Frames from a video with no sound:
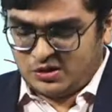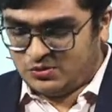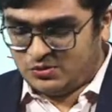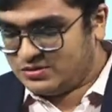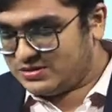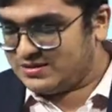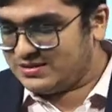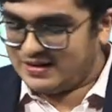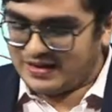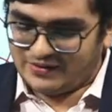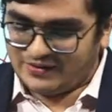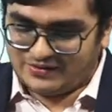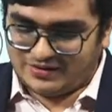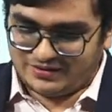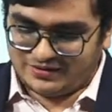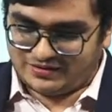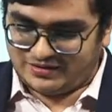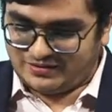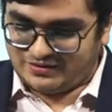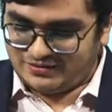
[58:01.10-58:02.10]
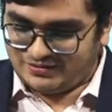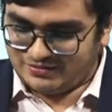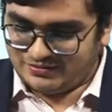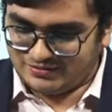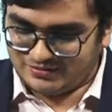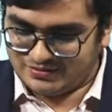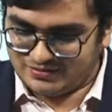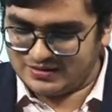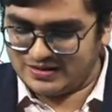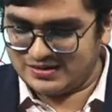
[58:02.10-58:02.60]
close the live
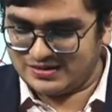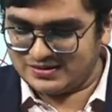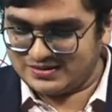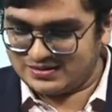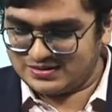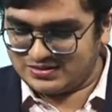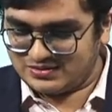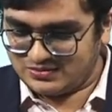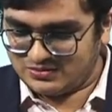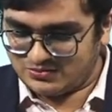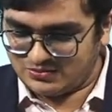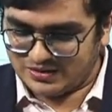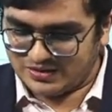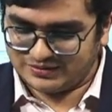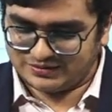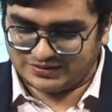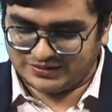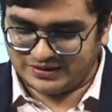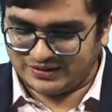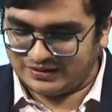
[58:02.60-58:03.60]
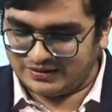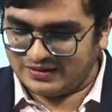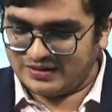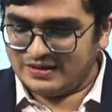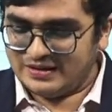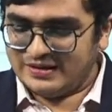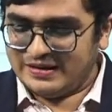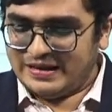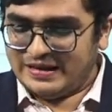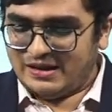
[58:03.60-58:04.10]
session, there's one thing
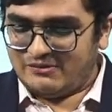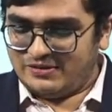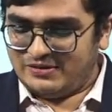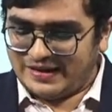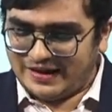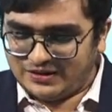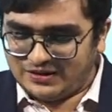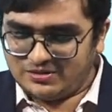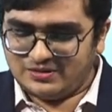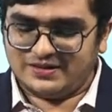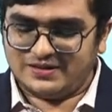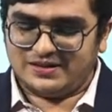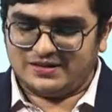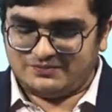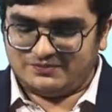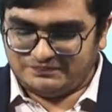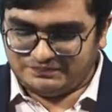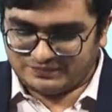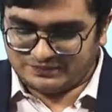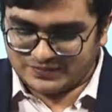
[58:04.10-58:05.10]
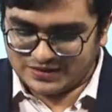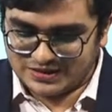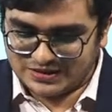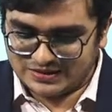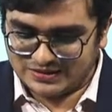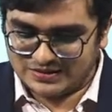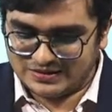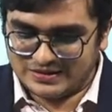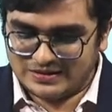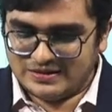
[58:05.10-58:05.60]
I would like to tell.
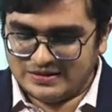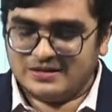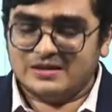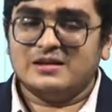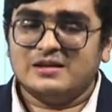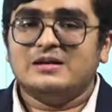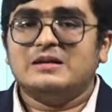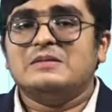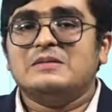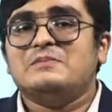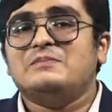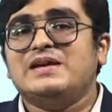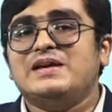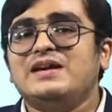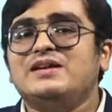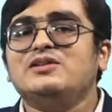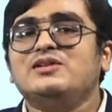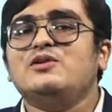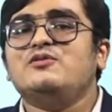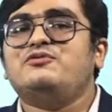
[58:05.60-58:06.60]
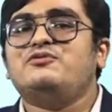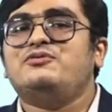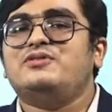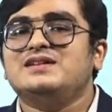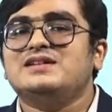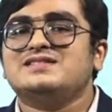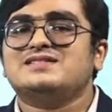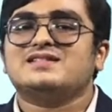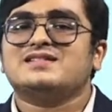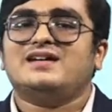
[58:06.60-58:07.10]
Make your
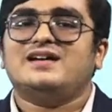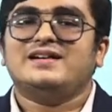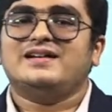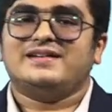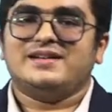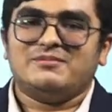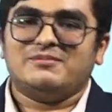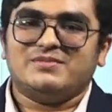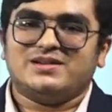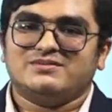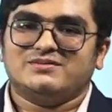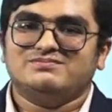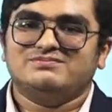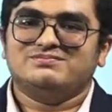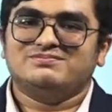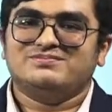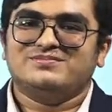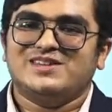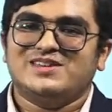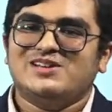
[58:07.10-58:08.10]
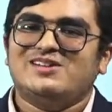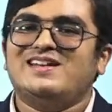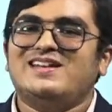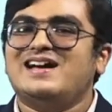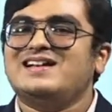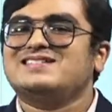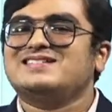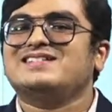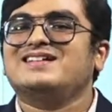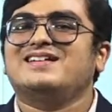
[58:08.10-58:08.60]
first attempt your
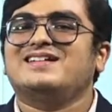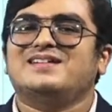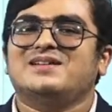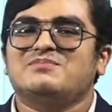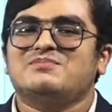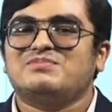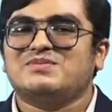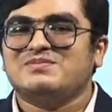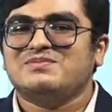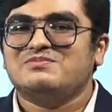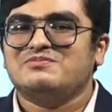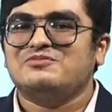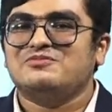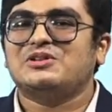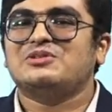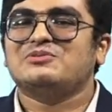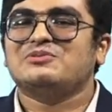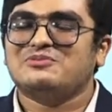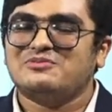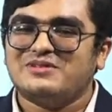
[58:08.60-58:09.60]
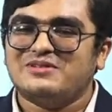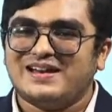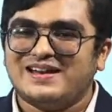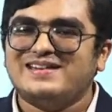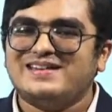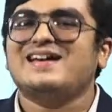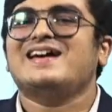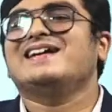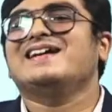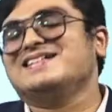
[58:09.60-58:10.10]
last attempt with
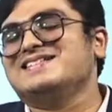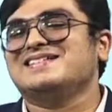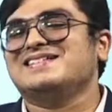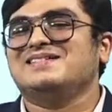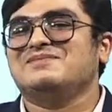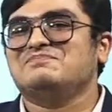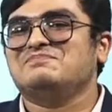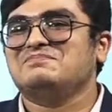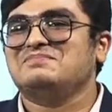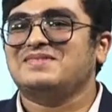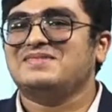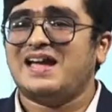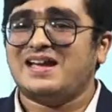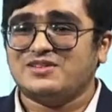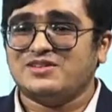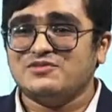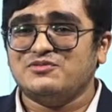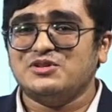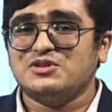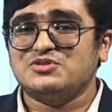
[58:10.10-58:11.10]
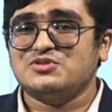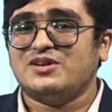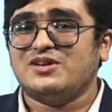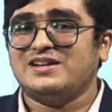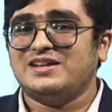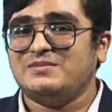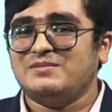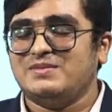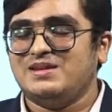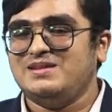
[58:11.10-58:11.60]
Veranda Excel. Thank you for
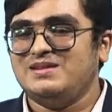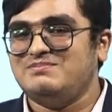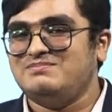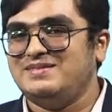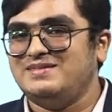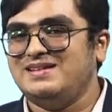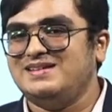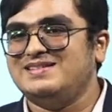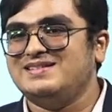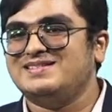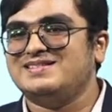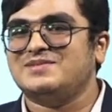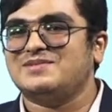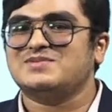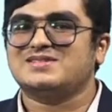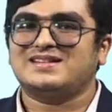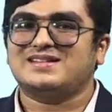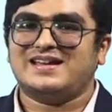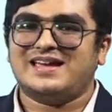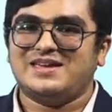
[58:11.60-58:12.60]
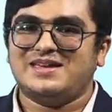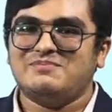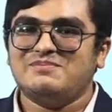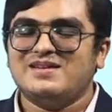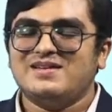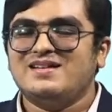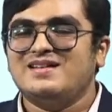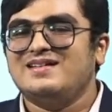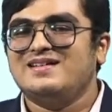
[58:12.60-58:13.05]
joining me. Please subscribe,